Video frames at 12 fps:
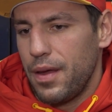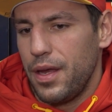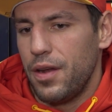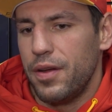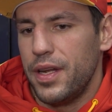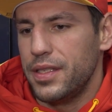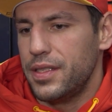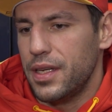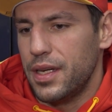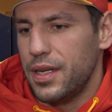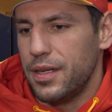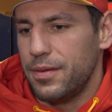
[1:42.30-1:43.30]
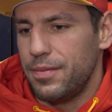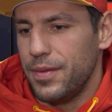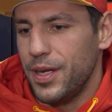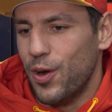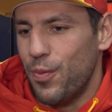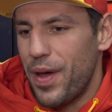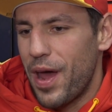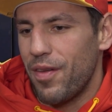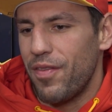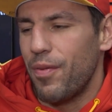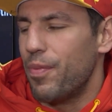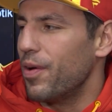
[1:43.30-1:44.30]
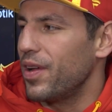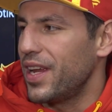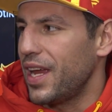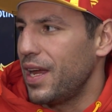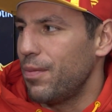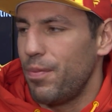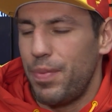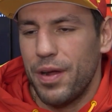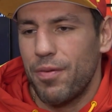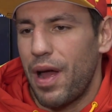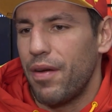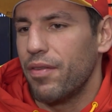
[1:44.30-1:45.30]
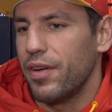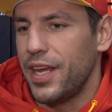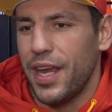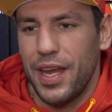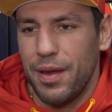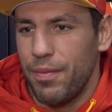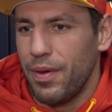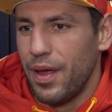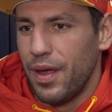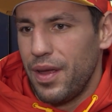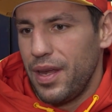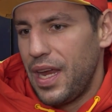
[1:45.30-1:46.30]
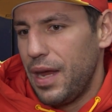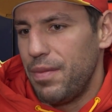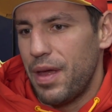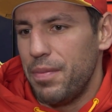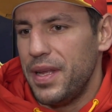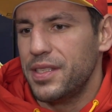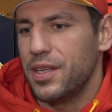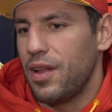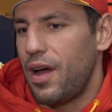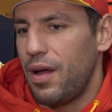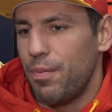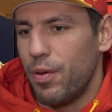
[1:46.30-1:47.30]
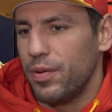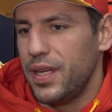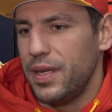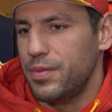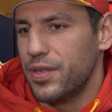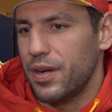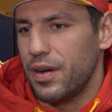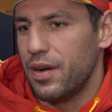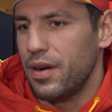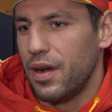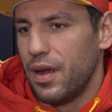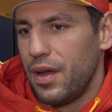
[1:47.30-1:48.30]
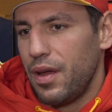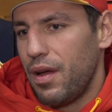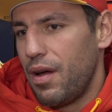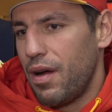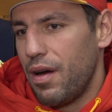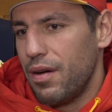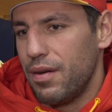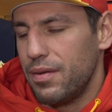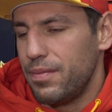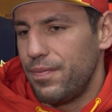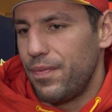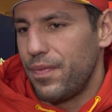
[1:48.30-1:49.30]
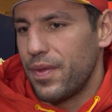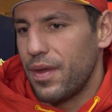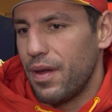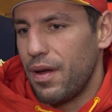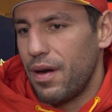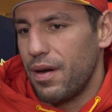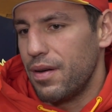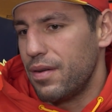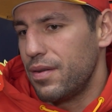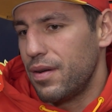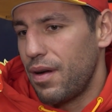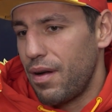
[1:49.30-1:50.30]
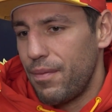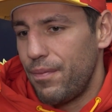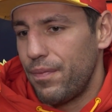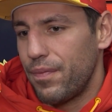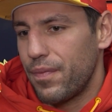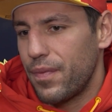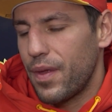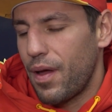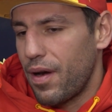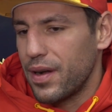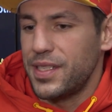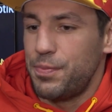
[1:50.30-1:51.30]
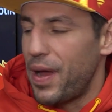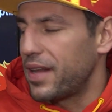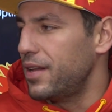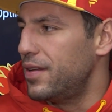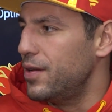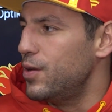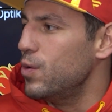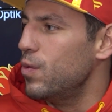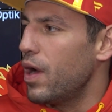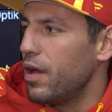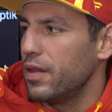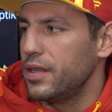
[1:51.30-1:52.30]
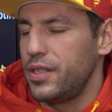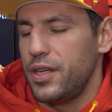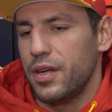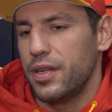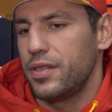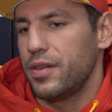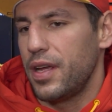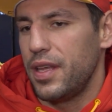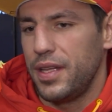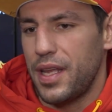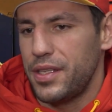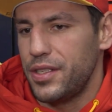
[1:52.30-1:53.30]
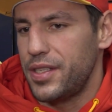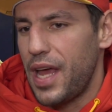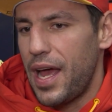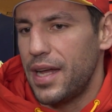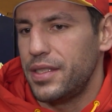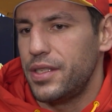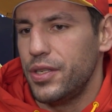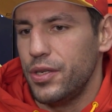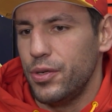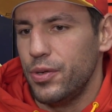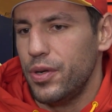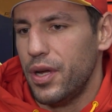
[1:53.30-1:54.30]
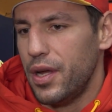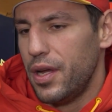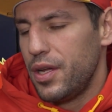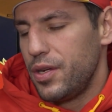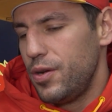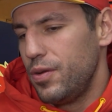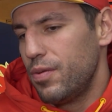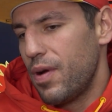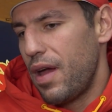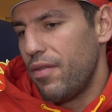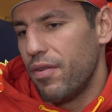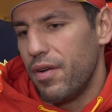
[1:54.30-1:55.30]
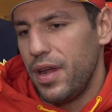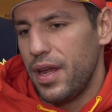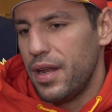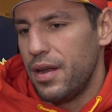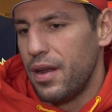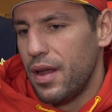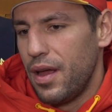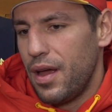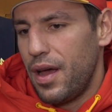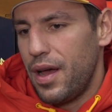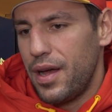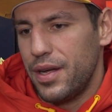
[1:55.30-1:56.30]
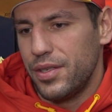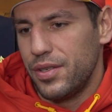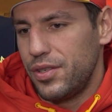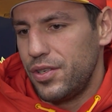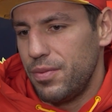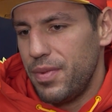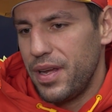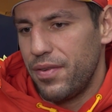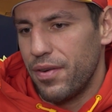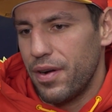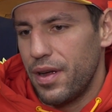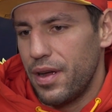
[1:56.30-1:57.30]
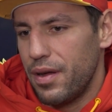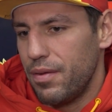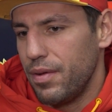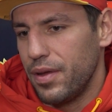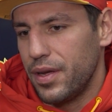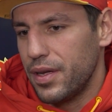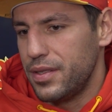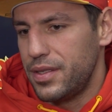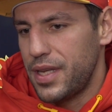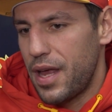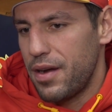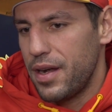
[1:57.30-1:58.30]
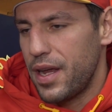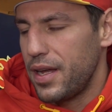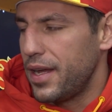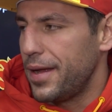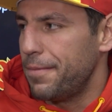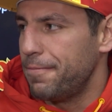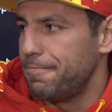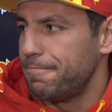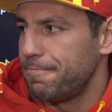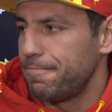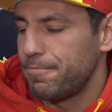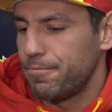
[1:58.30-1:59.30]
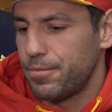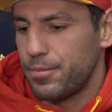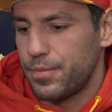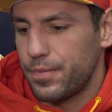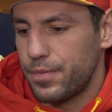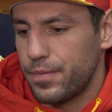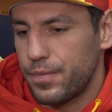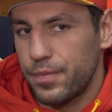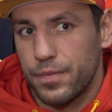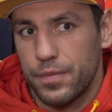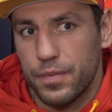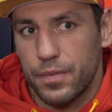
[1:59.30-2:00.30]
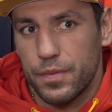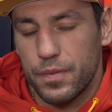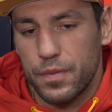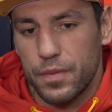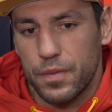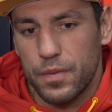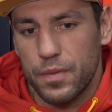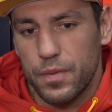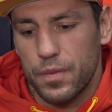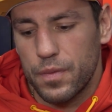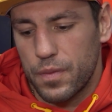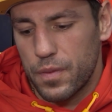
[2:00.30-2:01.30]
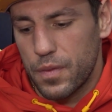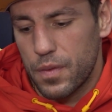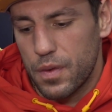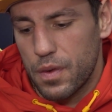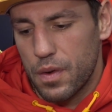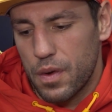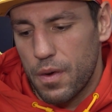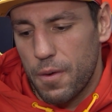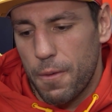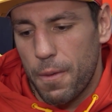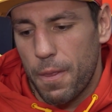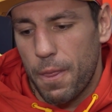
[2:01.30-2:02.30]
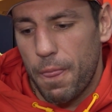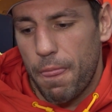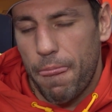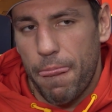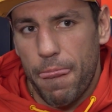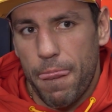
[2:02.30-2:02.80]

you know, it is a you know Battle of Alberta game, big rivalry game, game that means a lot. Both teams are are are are expected to do well this year, so I think that just adds to to the rivalry and uh, should make for a really good Saturday night game. Cheers. is there anything much more important in the change of